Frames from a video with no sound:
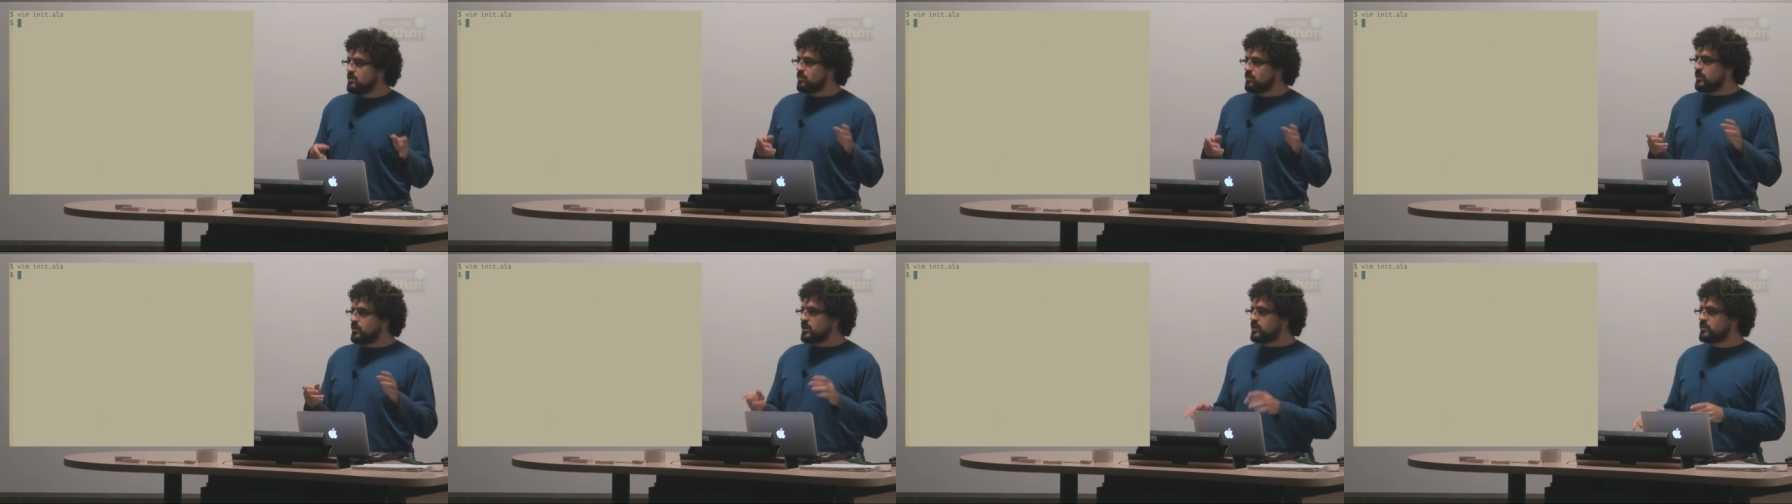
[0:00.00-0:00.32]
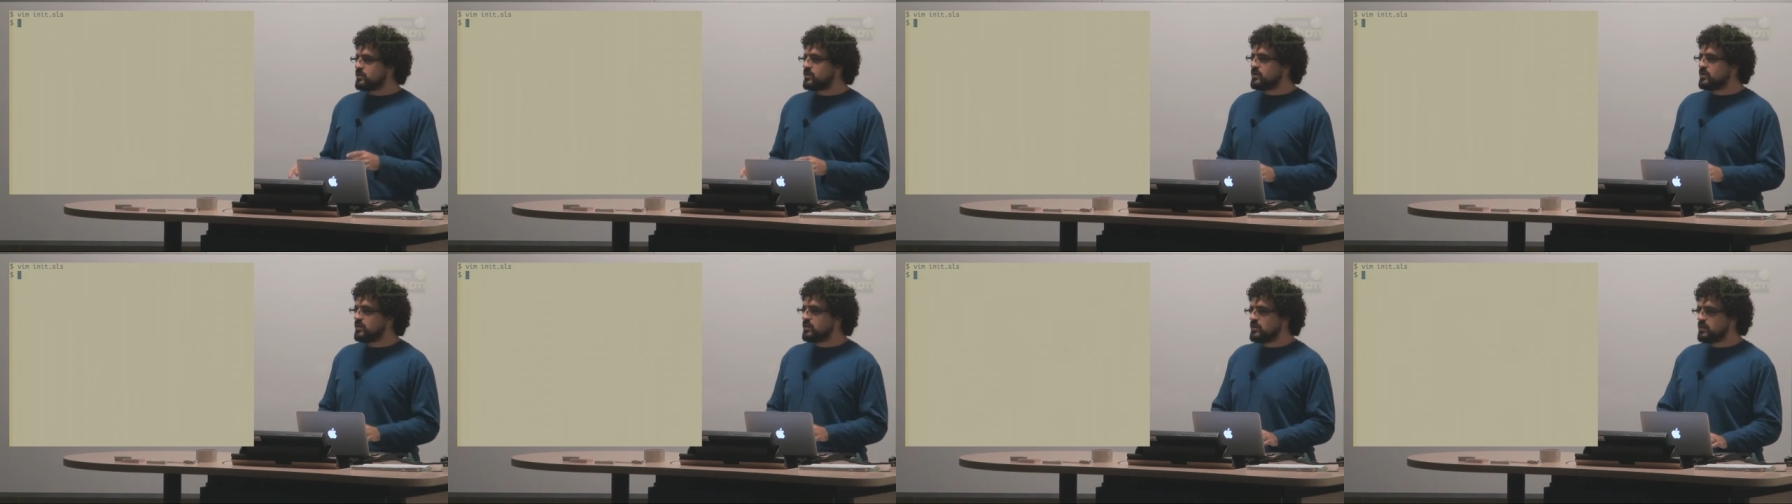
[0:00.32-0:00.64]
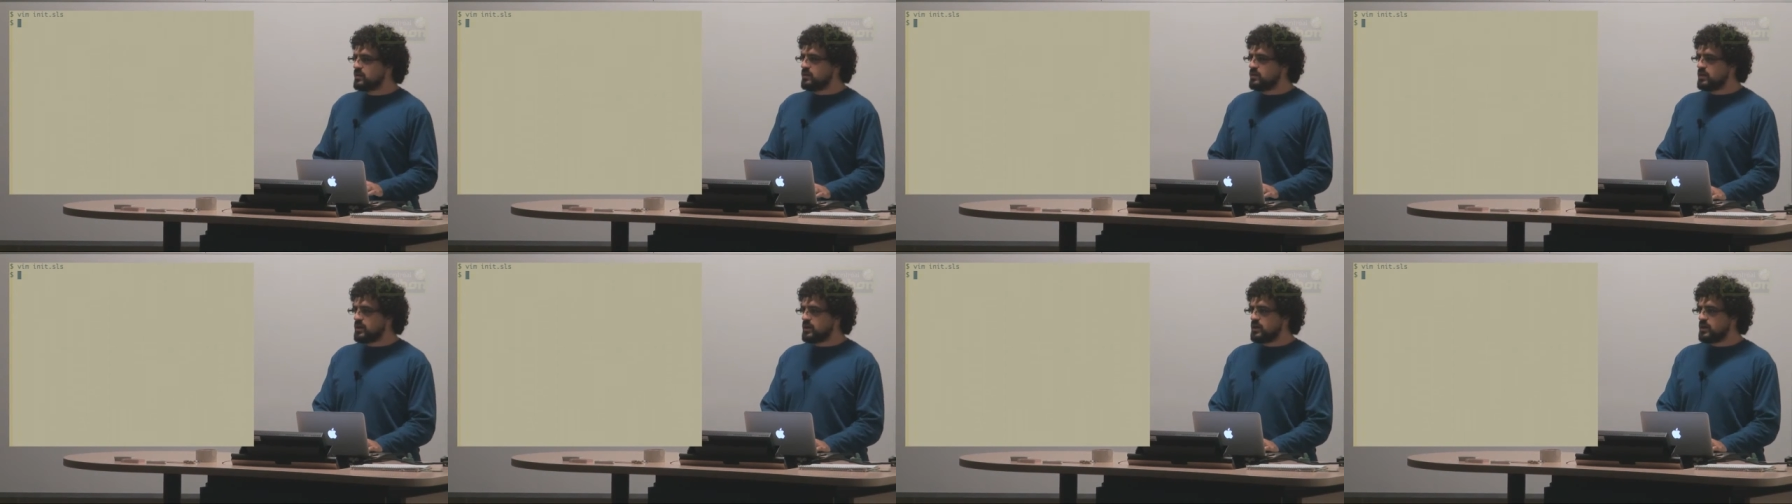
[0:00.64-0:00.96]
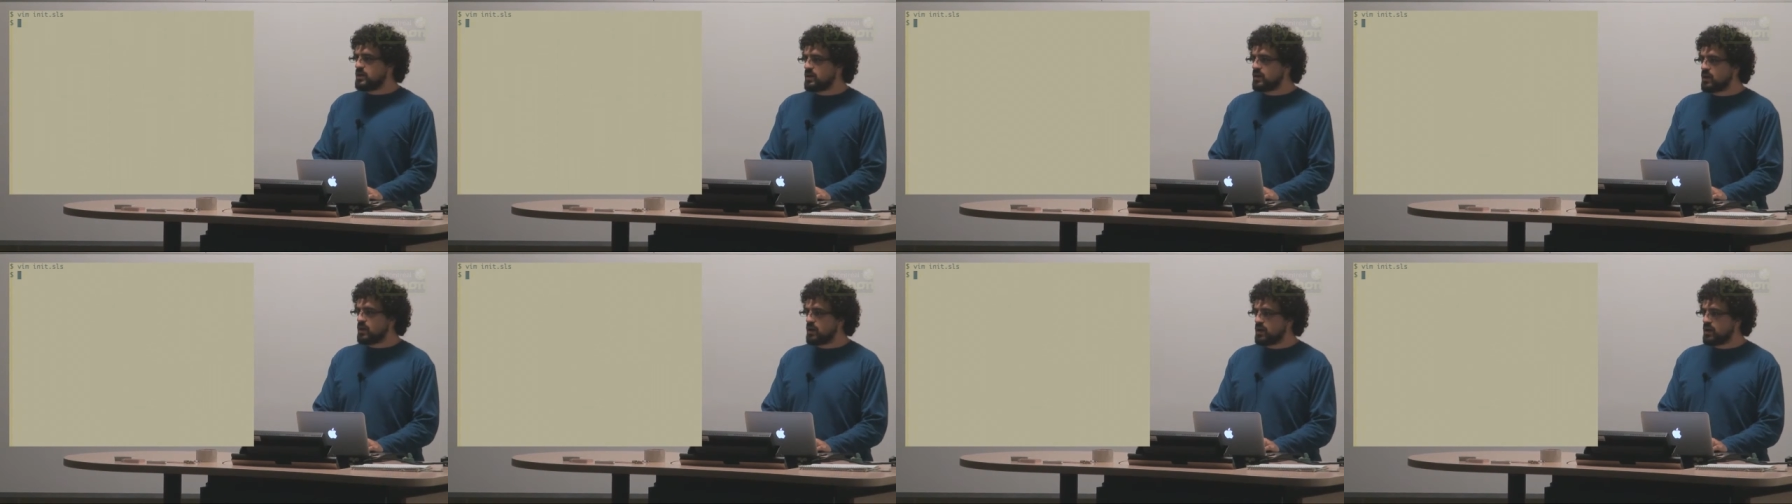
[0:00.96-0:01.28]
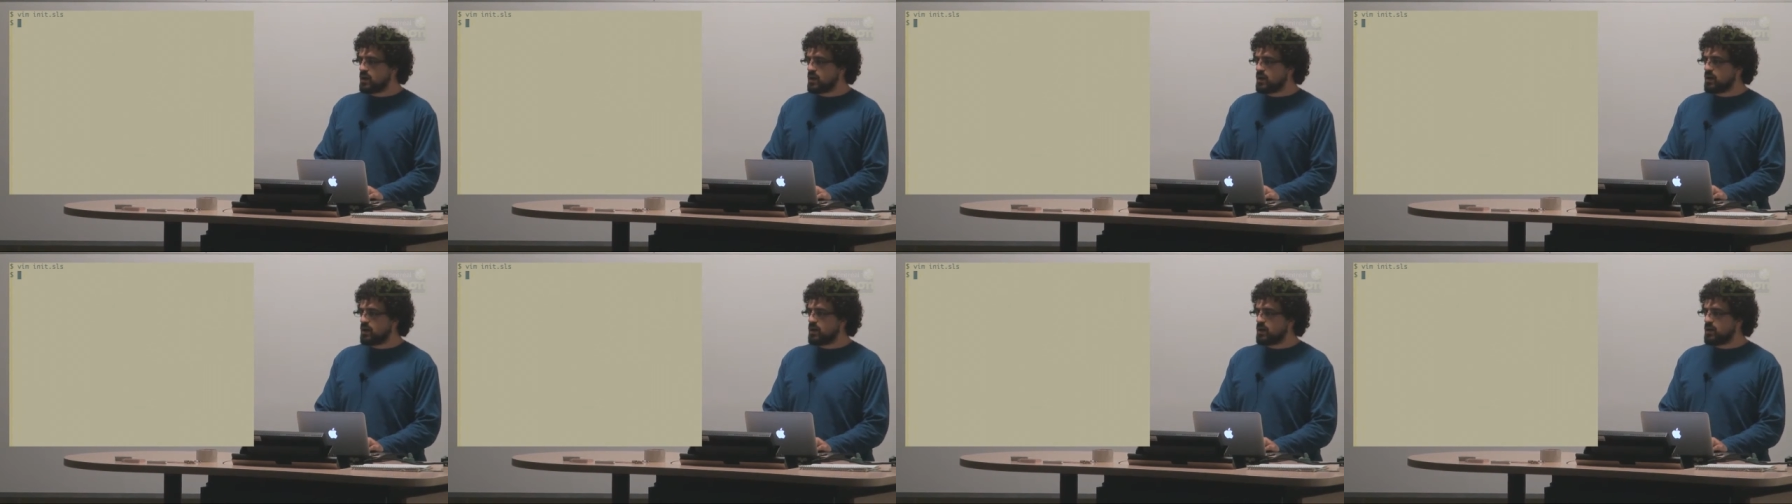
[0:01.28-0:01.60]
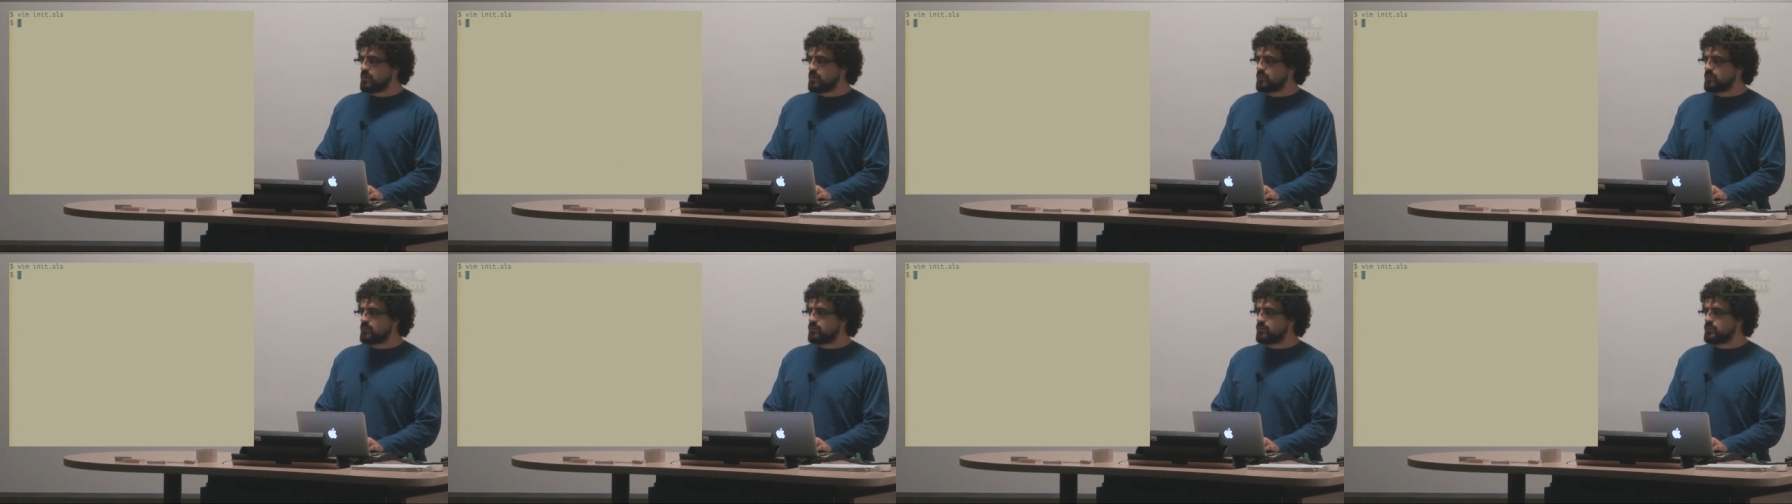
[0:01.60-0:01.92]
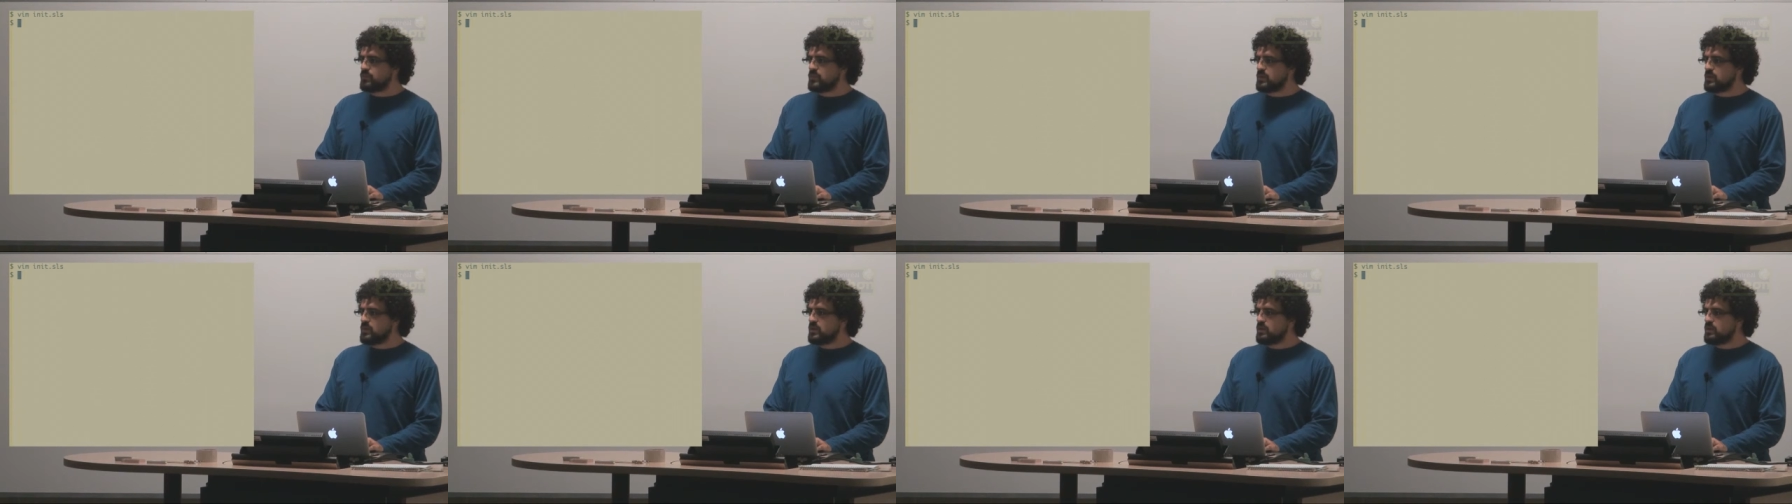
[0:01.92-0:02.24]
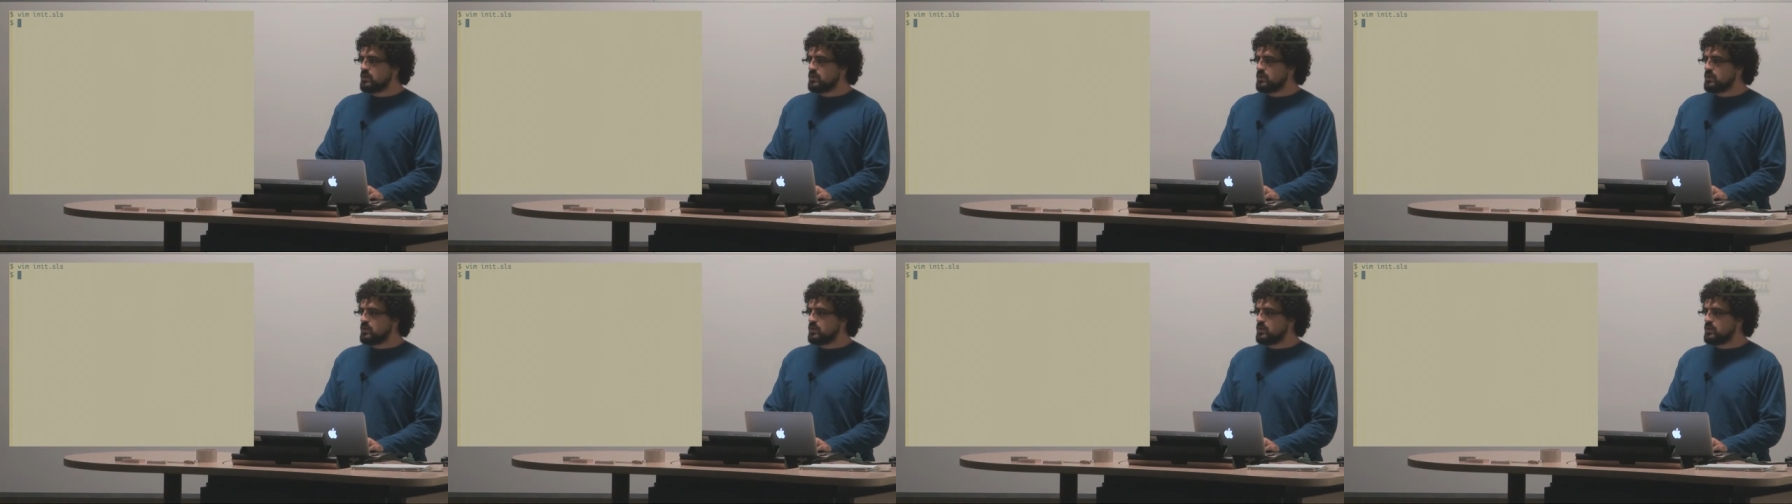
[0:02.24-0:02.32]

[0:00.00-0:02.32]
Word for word: with the um,